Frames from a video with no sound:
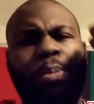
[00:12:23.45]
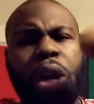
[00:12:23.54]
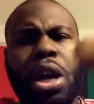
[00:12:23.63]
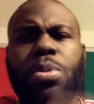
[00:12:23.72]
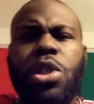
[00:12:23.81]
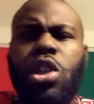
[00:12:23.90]
Big
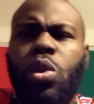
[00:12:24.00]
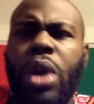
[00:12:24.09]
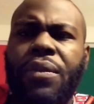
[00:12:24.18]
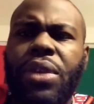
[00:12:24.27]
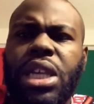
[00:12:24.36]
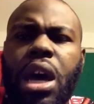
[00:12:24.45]
ups to you
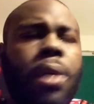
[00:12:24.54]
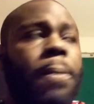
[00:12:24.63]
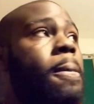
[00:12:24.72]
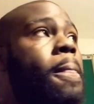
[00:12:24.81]
every time.